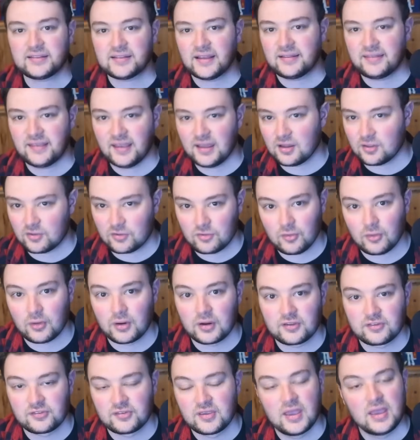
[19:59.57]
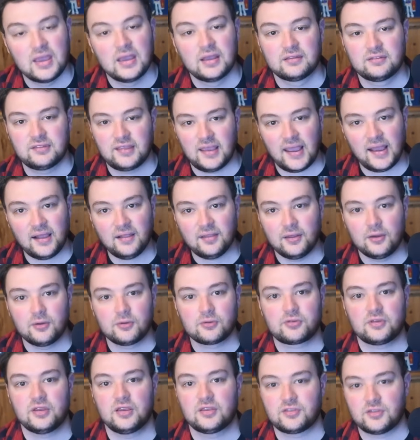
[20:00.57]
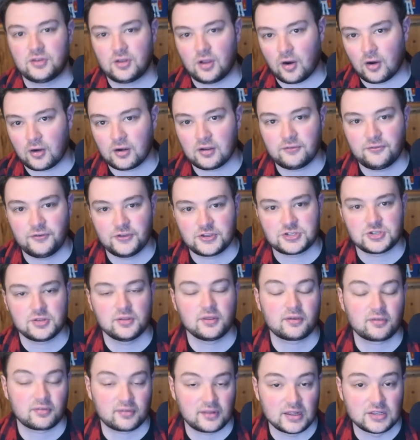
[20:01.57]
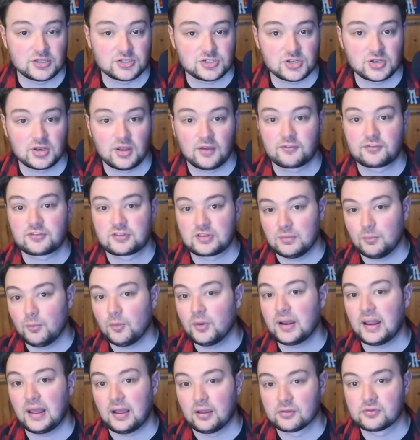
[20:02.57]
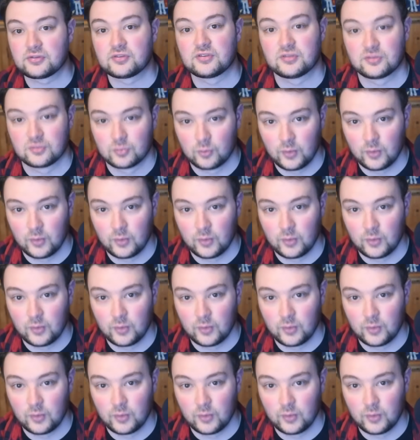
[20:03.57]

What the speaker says: Titanosaurus, Talos is an artificial extension of someone else's